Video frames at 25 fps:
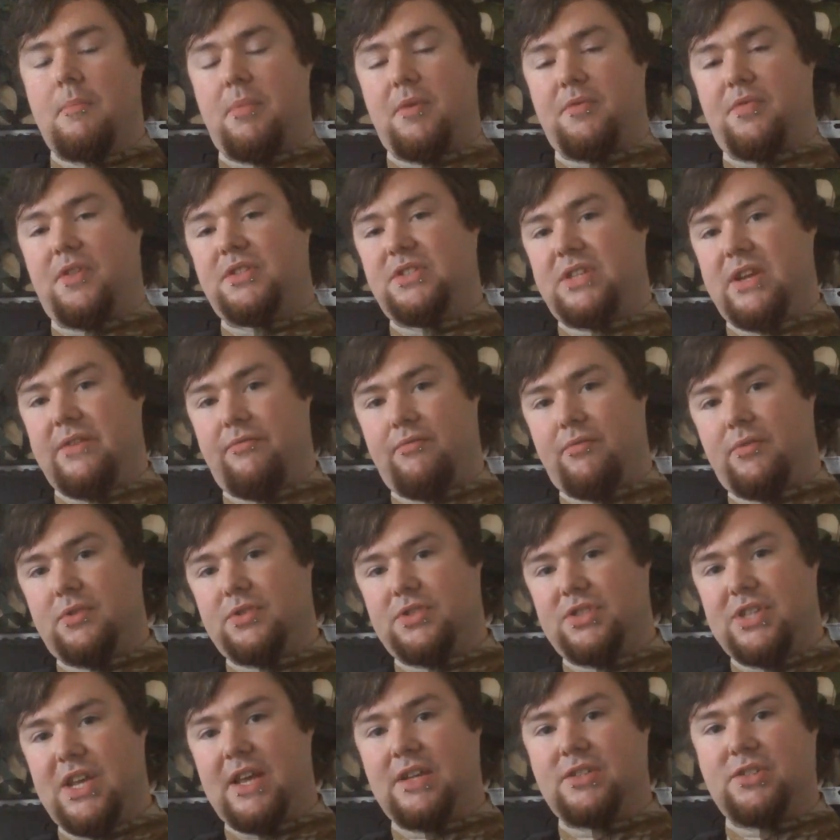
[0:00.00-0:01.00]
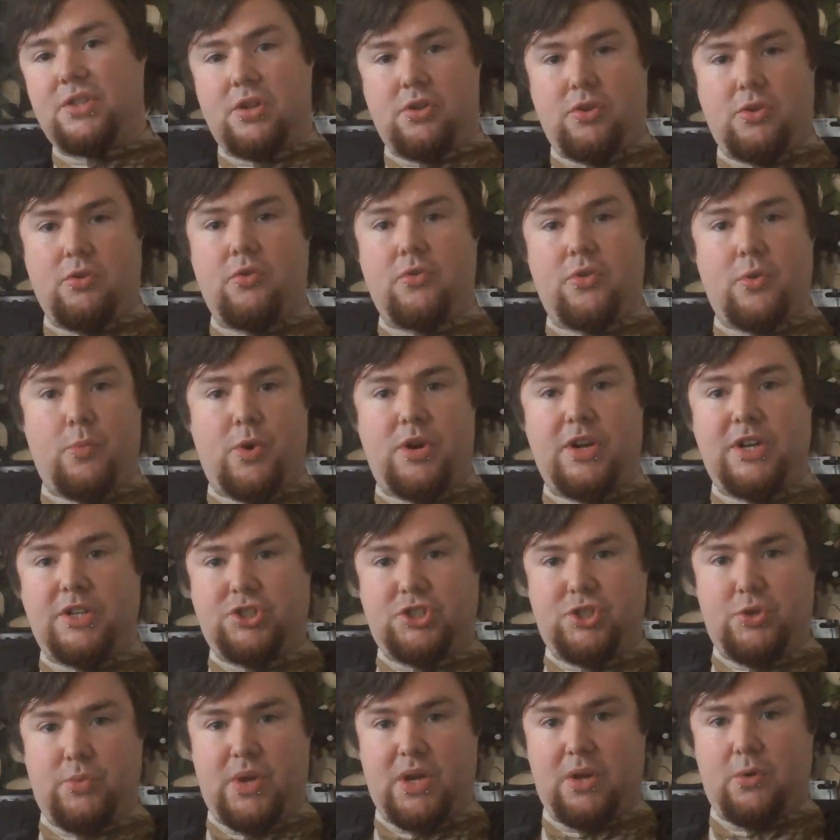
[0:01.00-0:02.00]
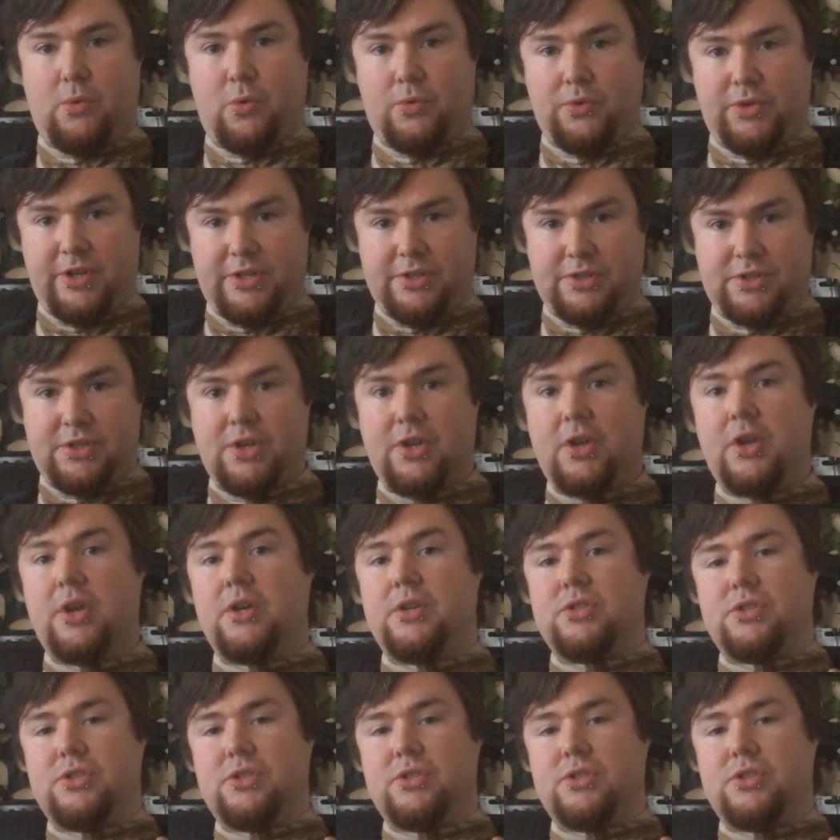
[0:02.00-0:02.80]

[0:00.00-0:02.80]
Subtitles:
but the difference is you're the one issuing orders.